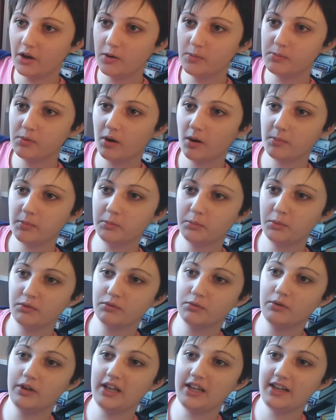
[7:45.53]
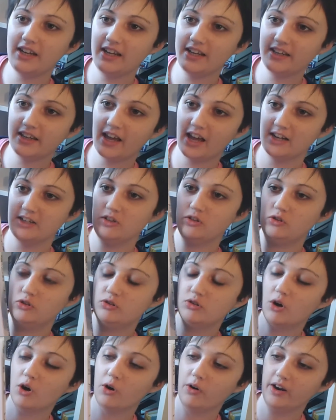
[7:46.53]
no problem with reading and
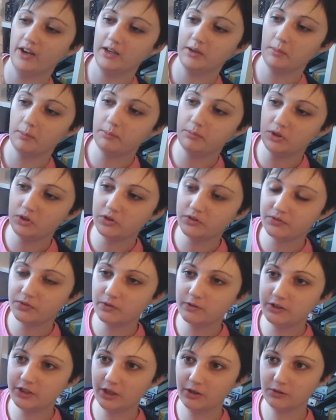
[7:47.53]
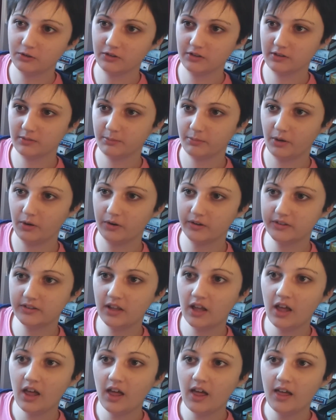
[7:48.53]
adoring beautiful children's books.
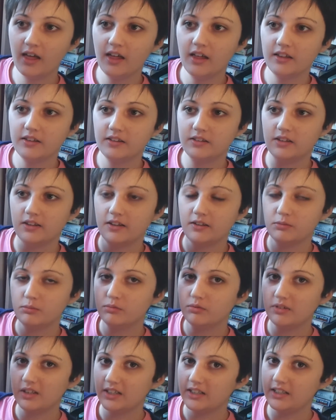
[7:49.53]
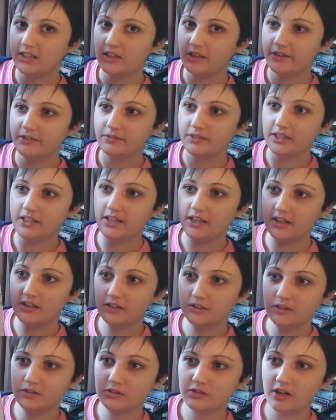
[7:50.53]
There's really lovely
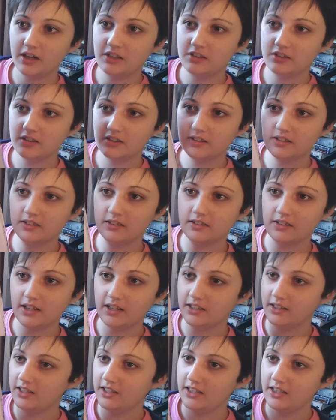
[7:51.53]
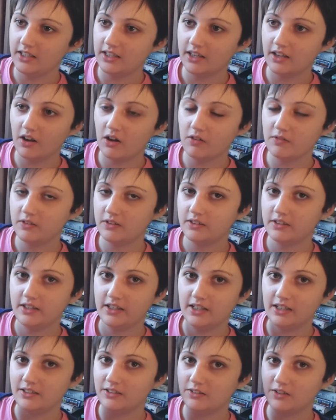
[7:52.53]
illustrations in here.
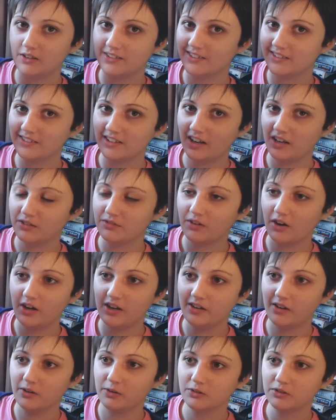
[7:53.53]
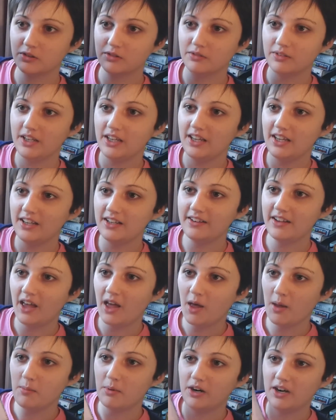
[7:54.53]
Obviously, it doesn't take very long to read,
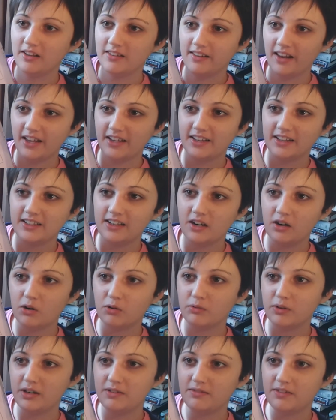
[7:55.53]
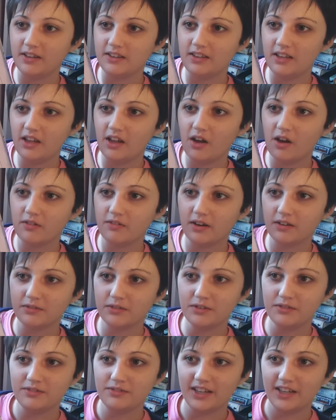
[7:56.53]
but it's like a little revisit of
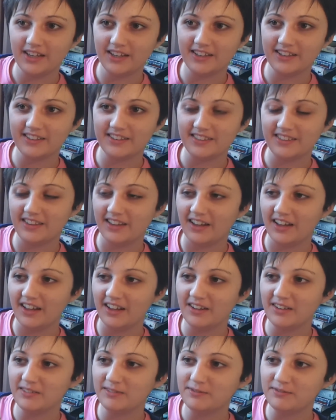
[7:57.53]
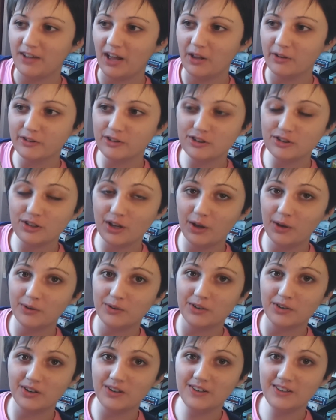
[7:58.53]
everything that felt so
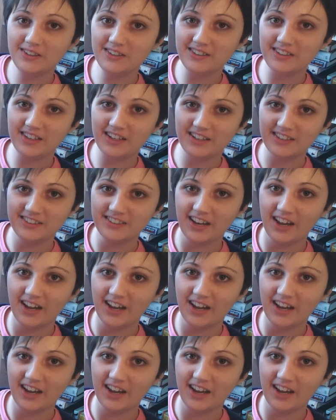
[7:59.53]
good in